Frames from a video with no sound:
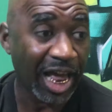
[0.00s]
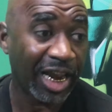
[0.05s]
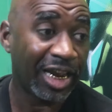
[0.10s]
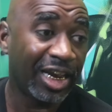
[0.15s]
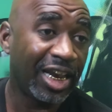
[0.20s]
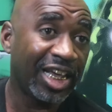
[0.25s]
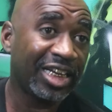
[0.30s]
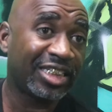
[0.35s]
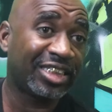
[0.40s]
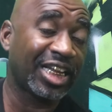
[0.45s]

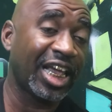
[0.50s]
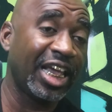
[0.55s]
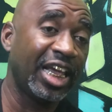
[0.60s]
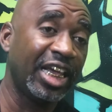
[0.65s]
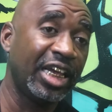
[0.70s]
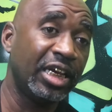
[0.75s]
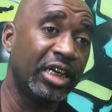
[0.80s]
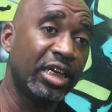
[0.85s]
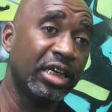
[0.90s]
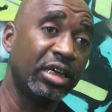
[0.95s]
Now, let's
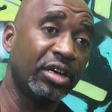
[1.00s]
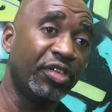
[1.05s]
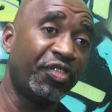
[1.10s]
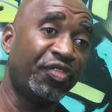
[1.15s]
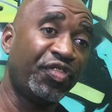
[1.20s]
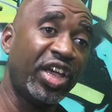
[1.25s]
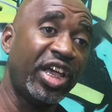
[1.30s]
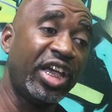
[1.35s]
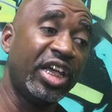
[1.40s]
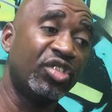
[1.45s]
say
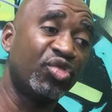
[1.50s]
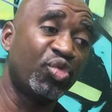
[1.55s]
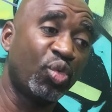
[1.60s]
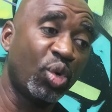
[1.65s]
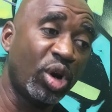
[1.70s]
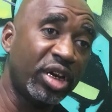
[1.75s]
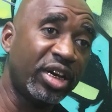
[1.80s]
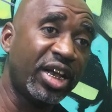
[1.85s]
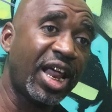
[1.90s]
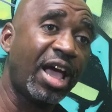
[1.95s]
the
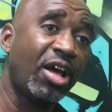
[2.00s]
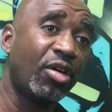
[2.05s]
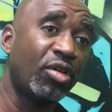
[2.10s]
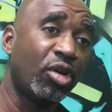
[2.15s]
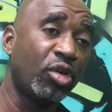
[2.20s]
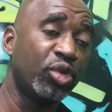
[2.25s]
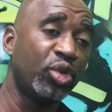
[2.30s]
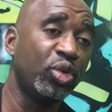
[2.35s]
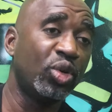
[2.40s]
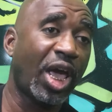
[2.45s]
feds run
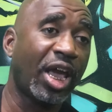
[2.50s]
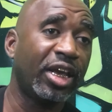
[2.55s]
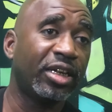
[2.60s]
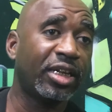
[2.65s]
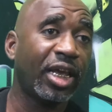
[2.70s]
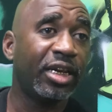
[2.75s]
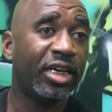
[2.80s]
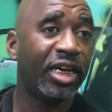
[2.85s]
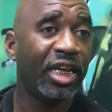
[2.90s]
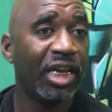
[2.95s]
down on you
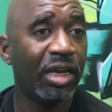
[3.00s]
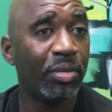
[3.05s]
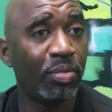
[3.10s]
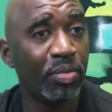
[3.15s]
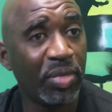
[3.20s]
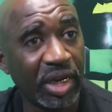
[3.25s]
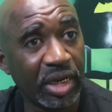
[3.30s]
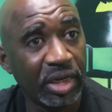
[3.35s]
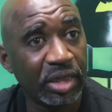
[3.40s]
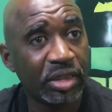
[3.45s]
like they
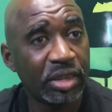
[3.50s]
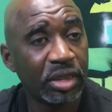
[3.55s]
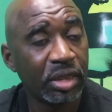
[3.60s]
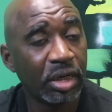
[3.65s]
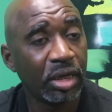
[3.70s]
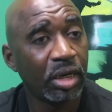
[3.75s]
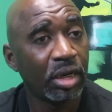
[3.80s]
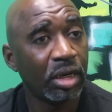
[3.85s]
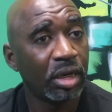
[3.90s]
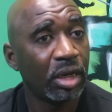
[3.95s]
did
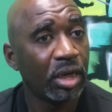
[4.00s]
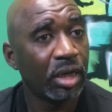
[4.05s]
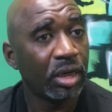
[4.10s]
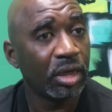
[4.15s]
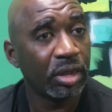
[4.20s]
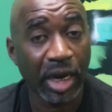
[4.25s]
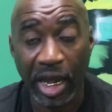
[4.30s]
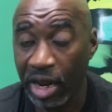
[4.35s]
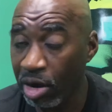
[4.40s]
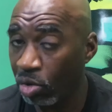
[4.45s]
Meech.
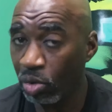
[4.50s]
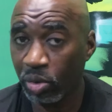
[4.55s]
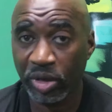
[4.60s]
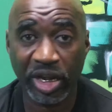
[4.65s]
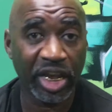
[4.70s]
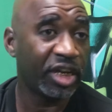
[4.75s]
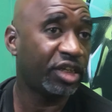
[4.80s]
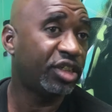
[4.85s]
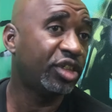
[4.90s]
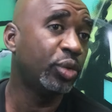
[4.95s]
They
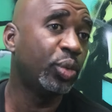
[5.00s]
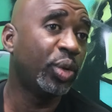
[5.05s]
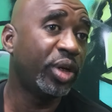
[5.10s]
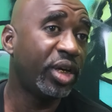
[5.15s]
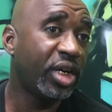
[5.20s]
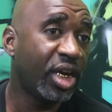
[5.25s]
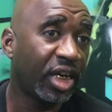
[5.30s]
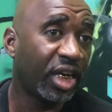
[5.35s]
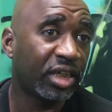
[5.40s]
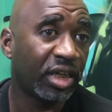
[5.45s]
don't catch
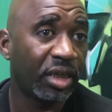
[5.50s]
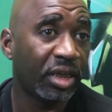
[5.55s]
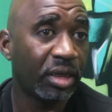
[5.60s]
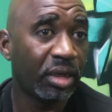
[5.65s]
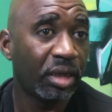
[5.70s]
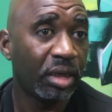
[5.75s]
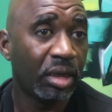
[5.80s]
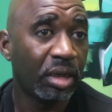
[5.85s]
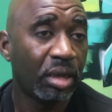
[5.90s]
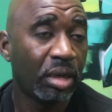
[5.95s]
you with
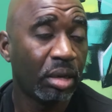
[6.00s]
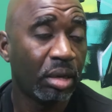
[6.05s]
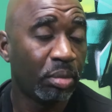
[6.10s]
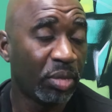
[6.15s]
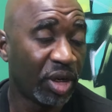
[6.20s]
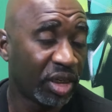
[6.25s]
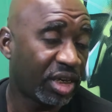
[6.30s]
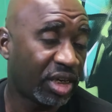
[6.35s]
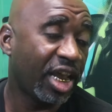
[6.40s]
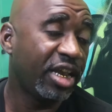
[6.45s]
nothing,
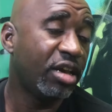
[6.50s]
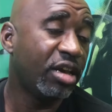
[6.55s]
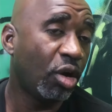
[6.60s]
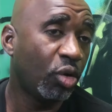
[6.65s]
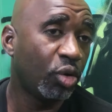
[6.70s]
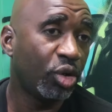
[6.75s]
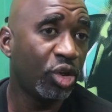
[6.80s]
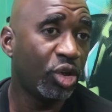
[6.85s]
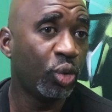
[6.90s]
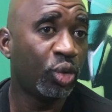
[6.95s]
but
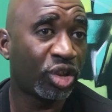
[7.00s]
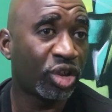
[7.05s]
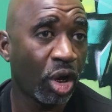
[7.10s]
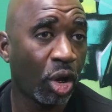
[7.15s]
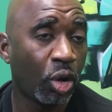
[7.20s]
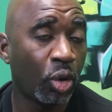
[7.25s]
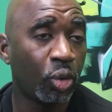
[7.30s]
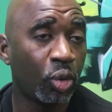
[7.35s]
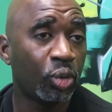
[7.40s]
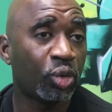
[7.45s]
they know you
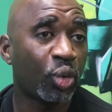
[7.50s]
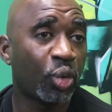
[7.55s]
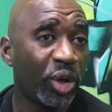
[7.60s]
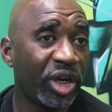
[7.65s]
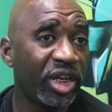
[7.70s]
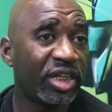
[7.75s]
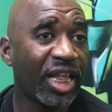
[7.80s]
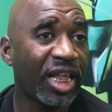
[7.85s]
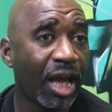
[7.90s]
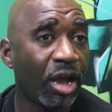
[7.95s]

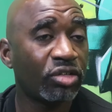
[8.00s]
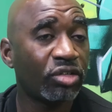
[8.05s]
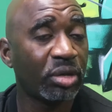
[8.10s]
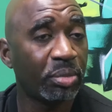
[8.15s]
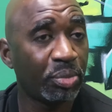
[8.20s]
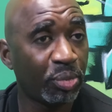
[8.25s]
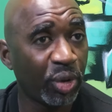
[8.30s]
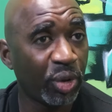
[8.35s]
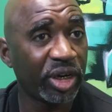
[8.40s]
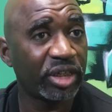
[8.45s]
scored
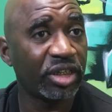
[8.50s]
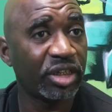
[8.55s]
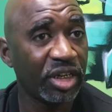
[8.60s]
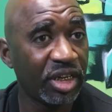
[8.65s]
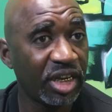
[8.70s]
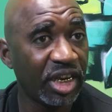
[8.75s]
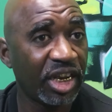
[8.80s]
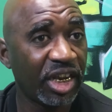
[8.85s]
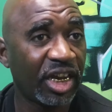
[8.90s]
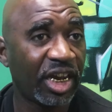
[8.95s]
3,000
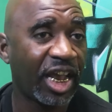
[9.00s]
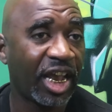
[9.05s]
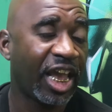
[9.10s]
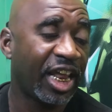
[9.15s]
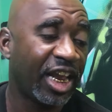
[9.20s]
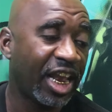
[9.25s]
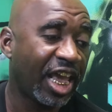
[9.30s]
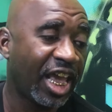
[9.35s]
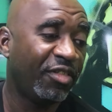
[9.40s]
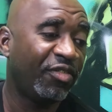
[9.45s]
bricks a
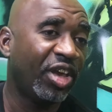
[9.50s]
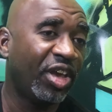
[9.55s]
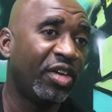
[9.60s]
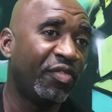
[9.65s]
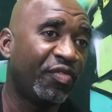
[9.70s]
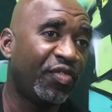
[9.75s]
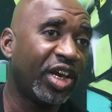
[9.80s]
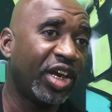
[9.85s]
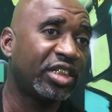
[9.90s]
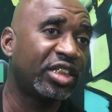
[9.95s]
year and
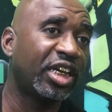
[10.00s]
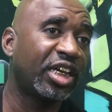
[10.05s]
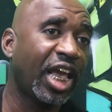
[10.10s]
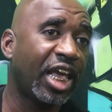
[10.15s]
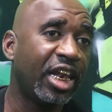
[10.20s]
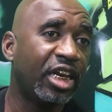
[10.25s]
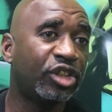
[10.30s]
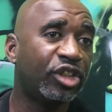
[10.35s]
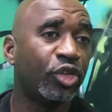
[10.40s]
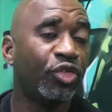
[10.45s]
they
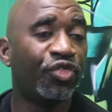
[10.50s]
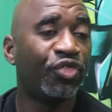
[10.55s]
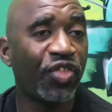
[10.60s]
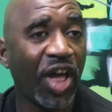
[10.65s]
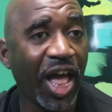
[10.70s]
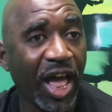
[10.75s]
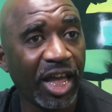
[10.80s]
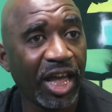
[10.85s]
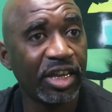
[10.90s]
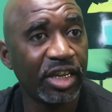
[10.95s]
investigated
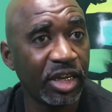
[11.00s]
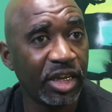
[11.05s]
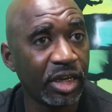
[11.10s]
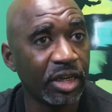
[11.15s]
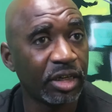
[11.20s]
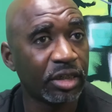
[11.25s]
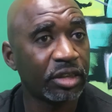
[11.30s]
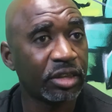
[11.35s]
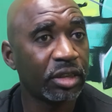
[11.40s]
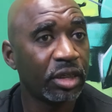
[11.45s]
you five
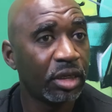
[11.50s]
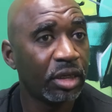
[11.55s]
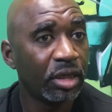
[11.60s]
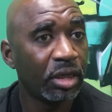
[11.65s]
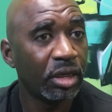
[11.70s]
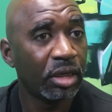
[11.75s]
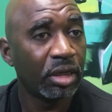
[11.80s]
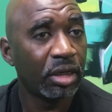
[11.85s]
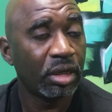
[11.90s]
years.